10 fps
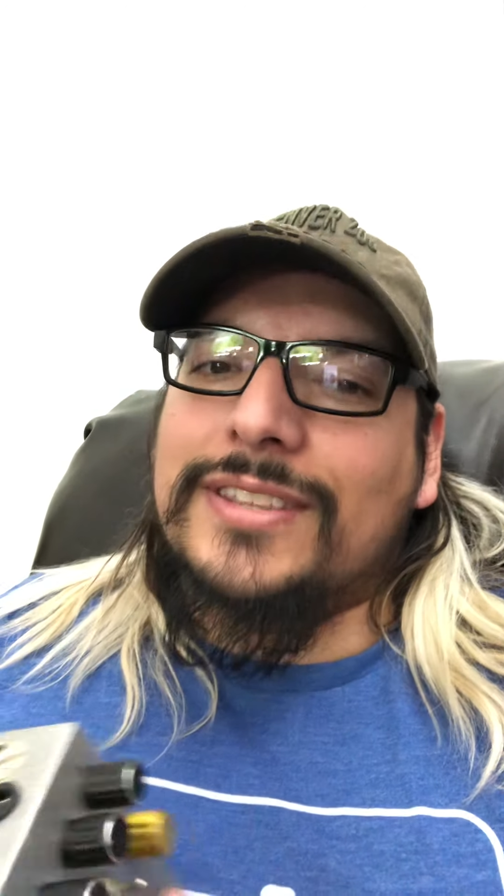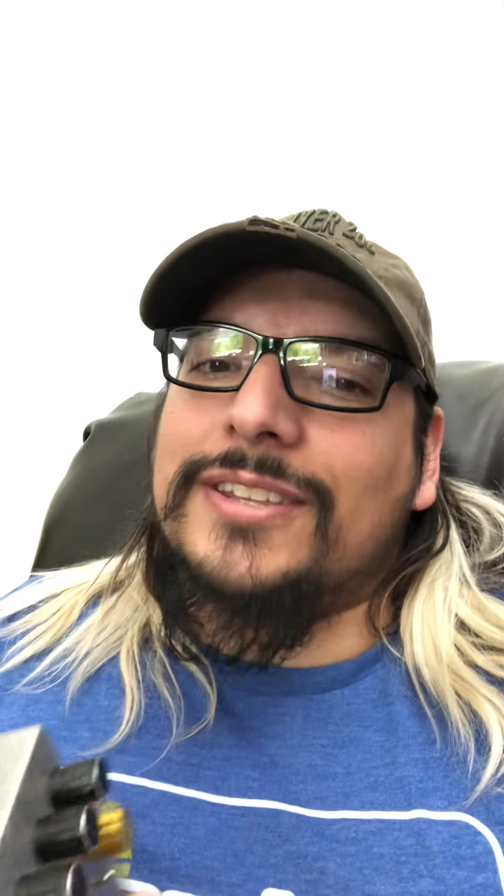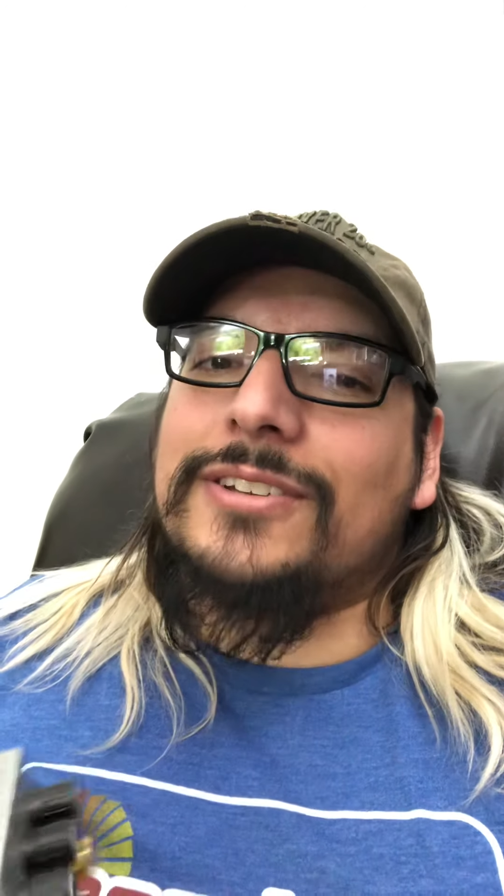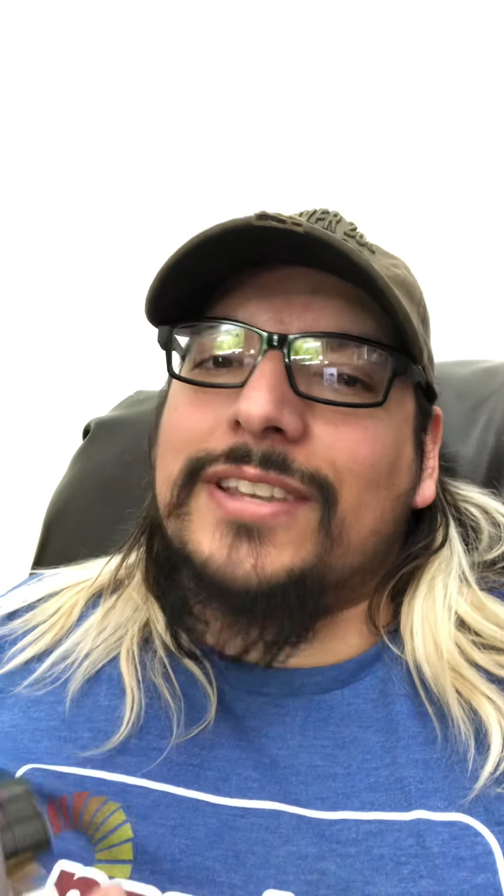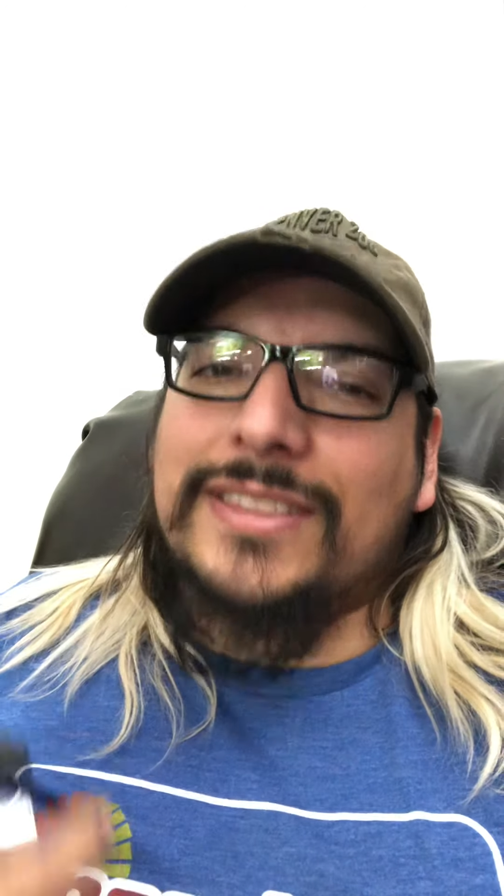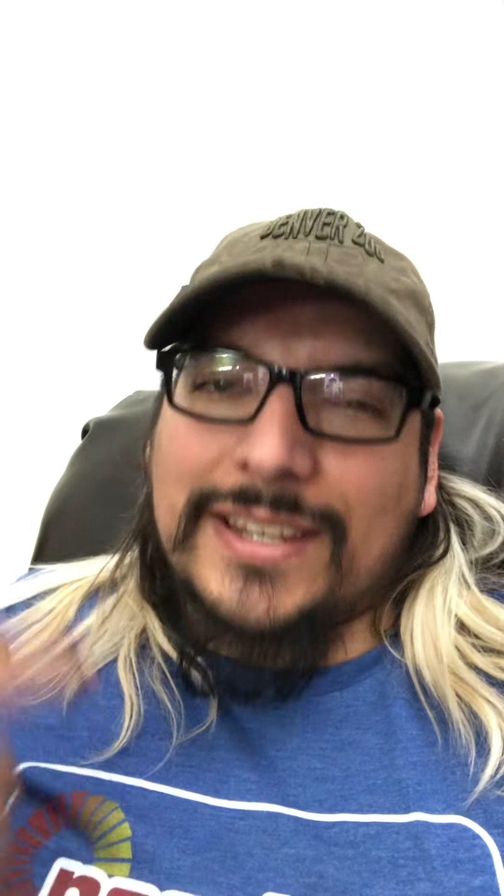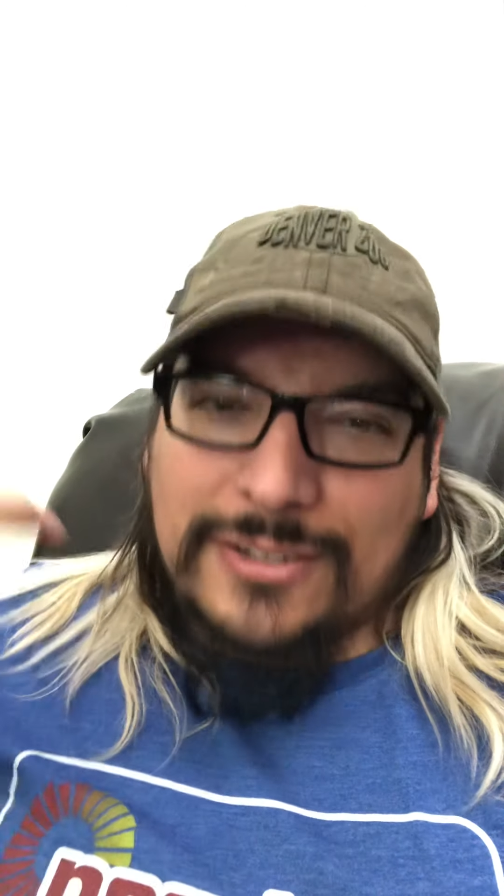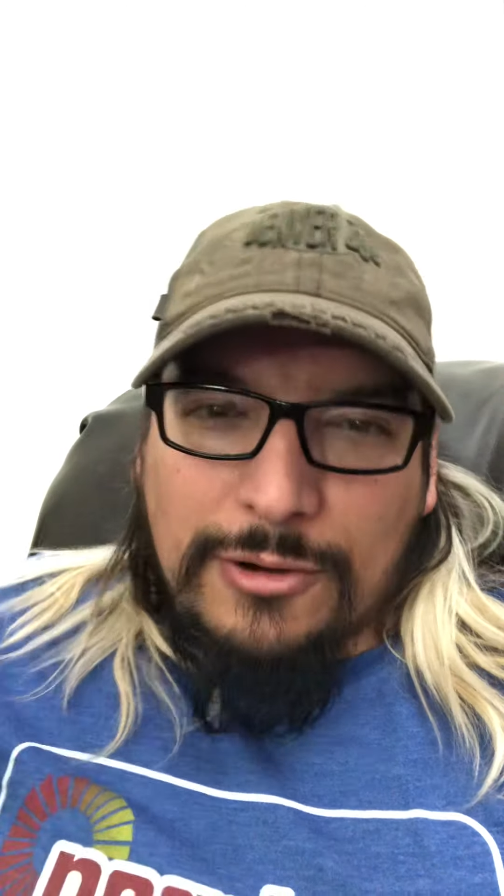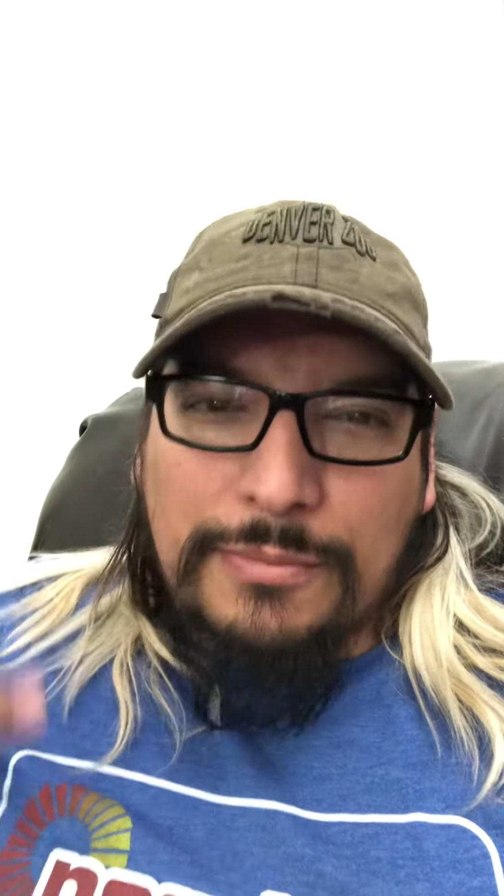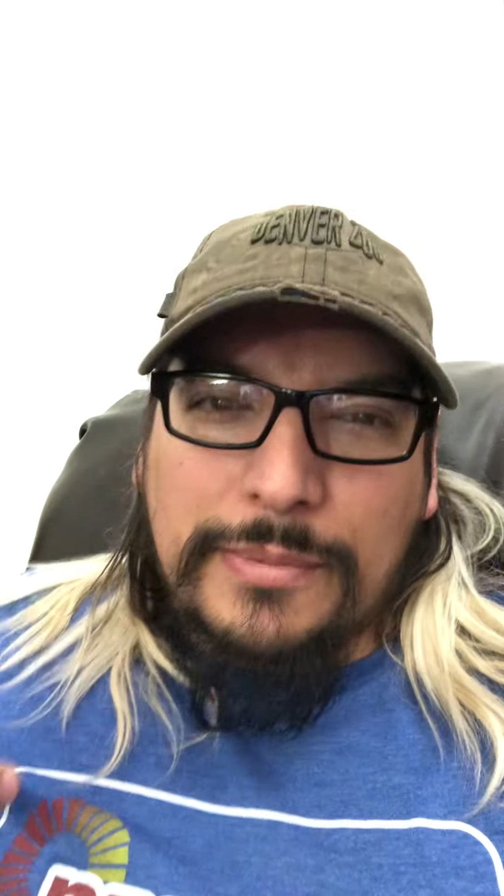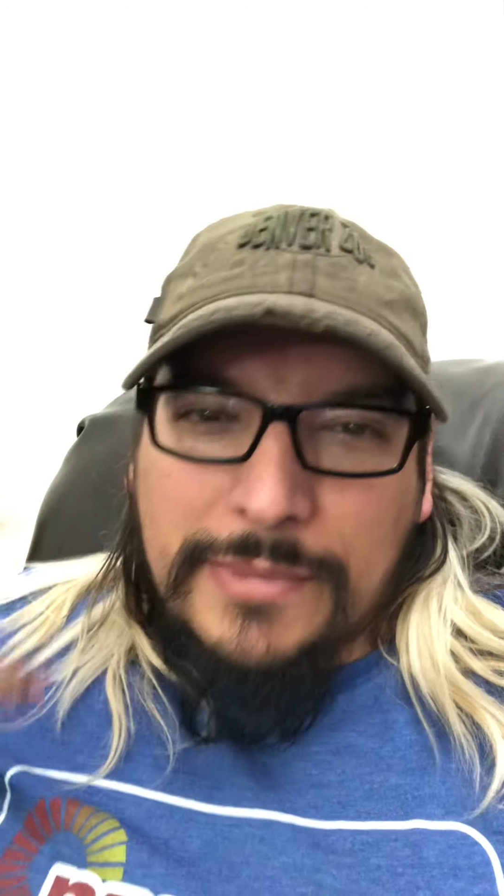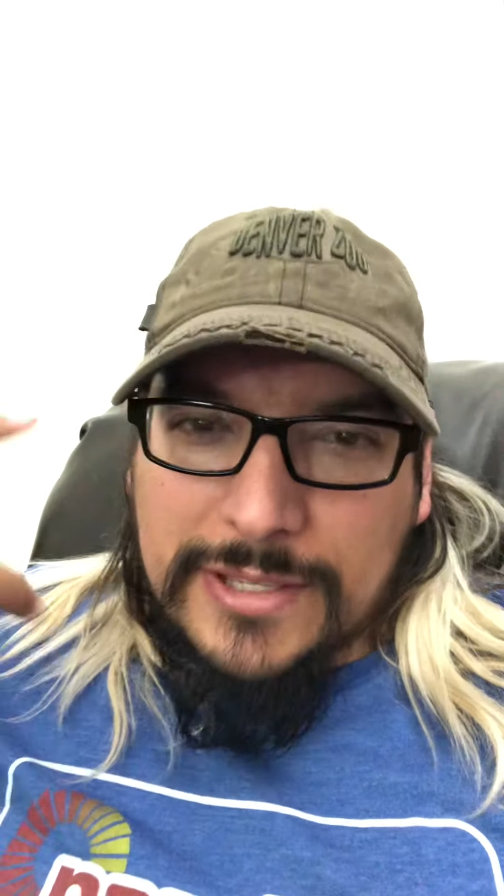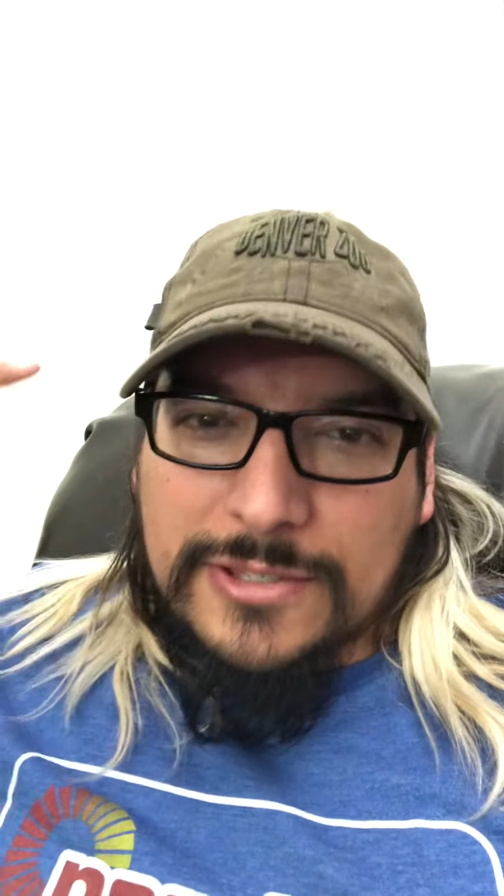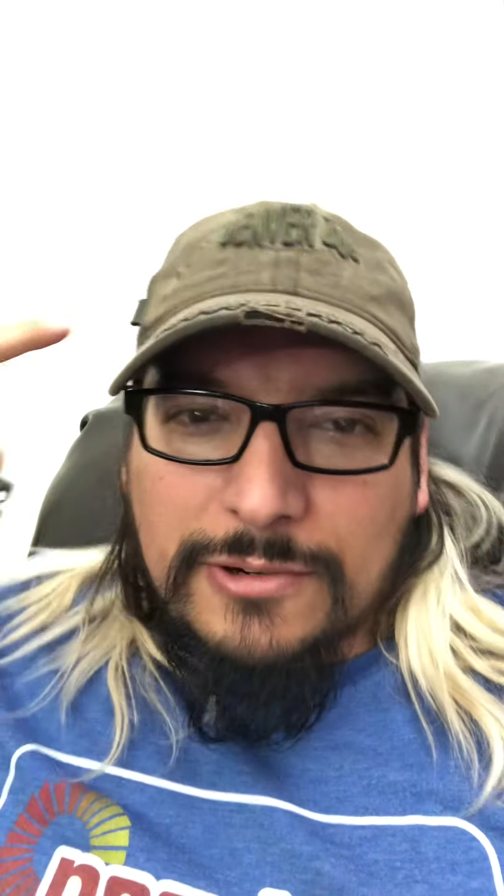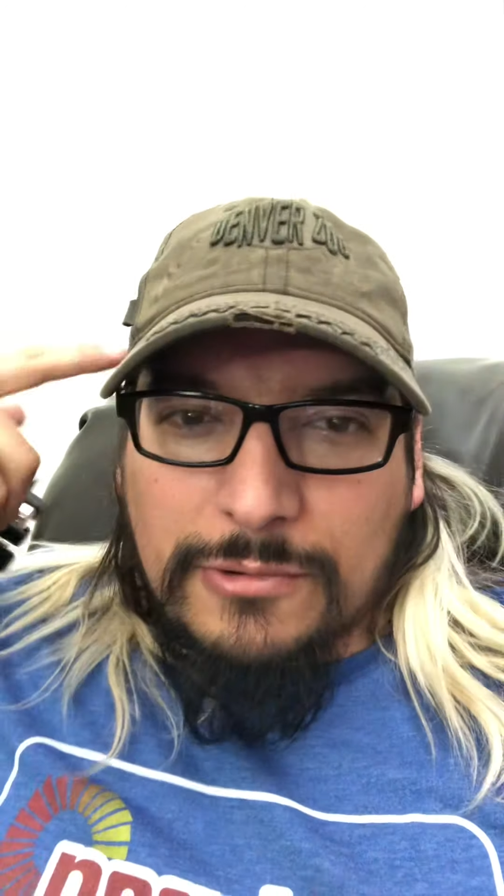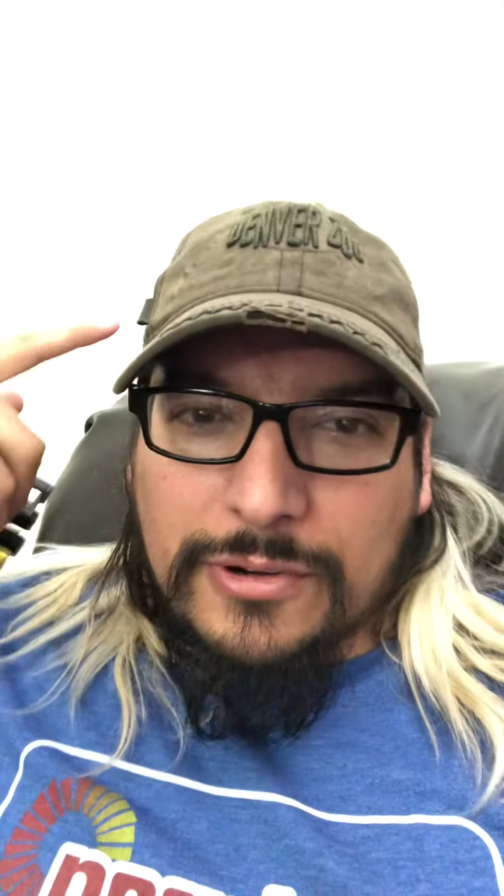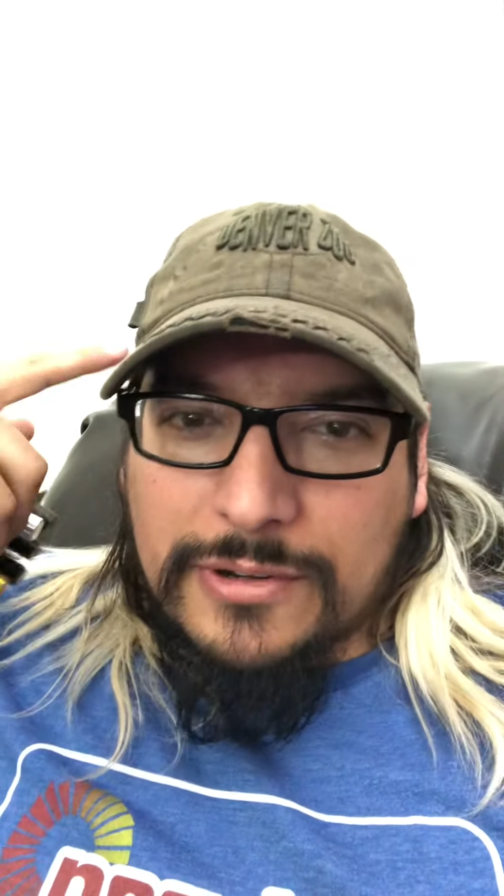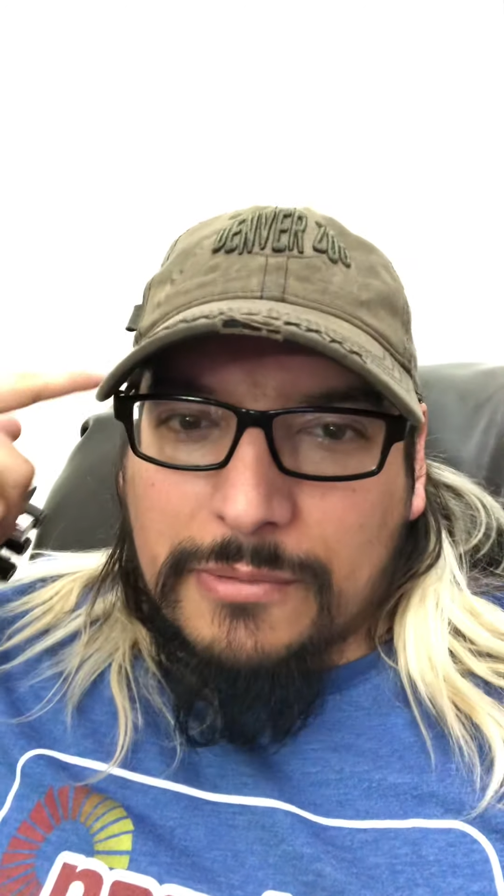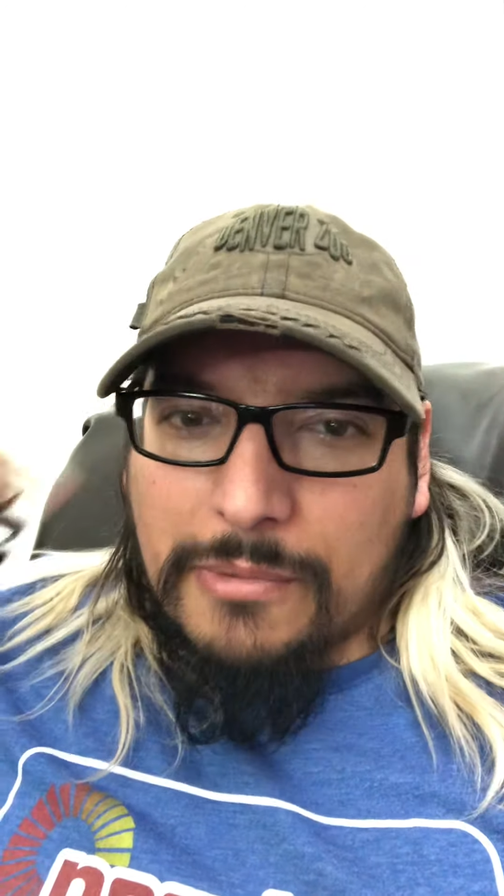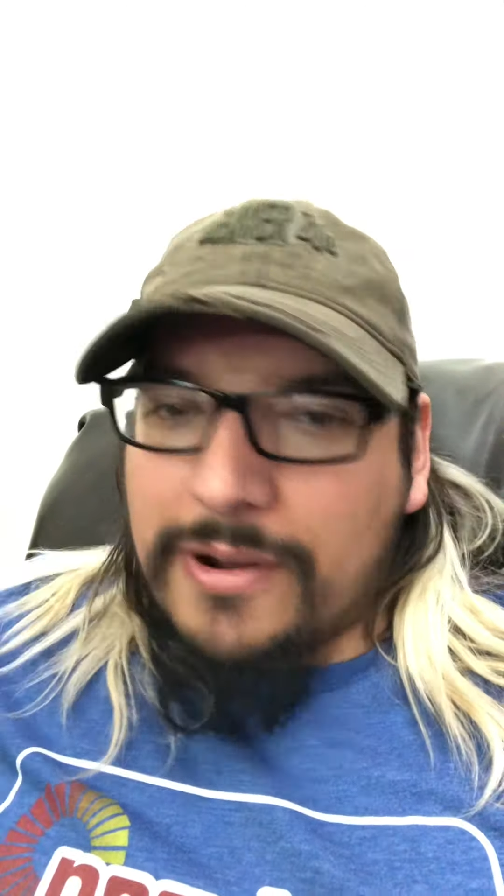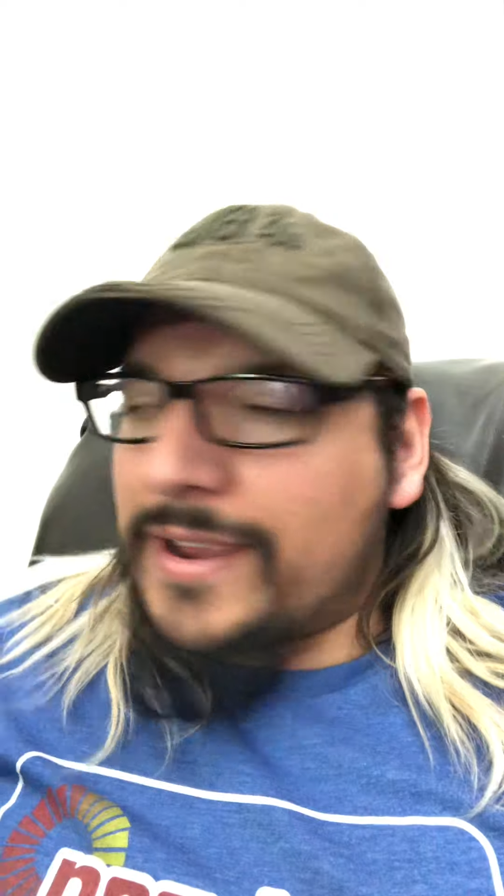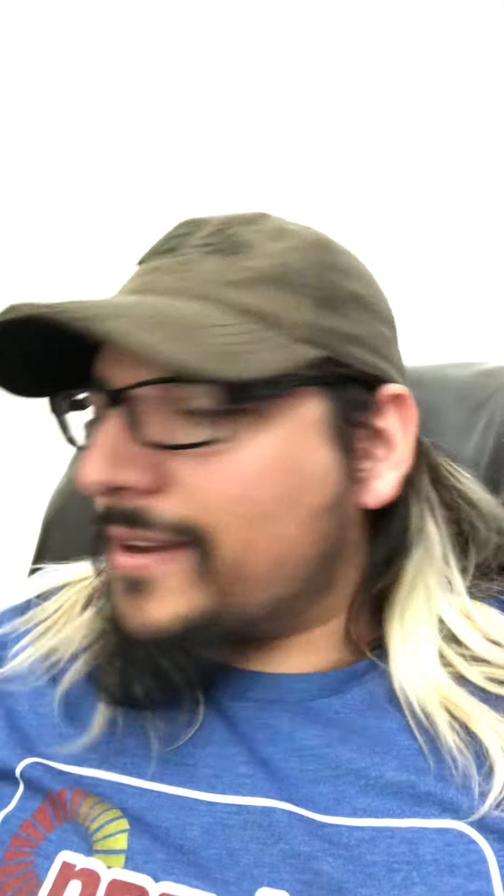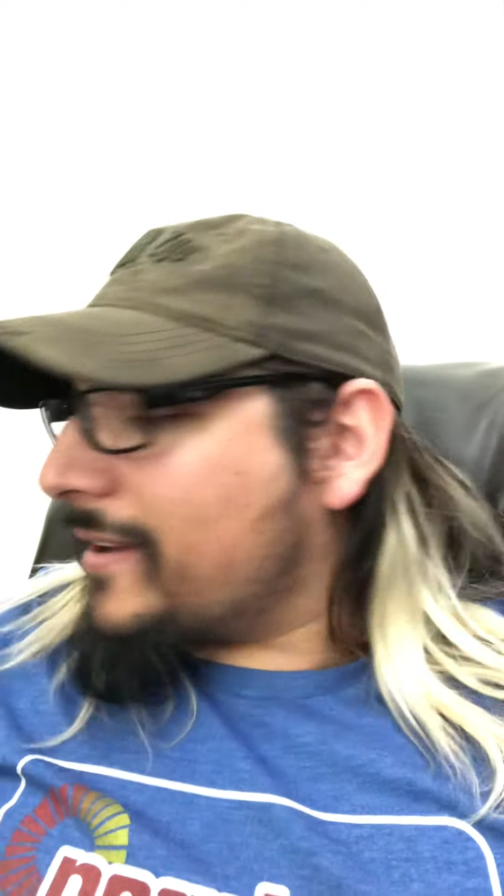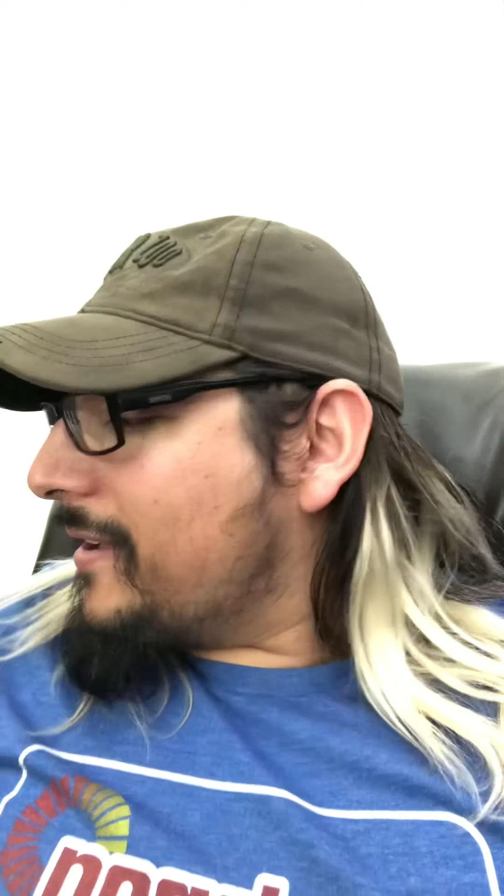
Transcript: And then you get that dopamine squirt in your brain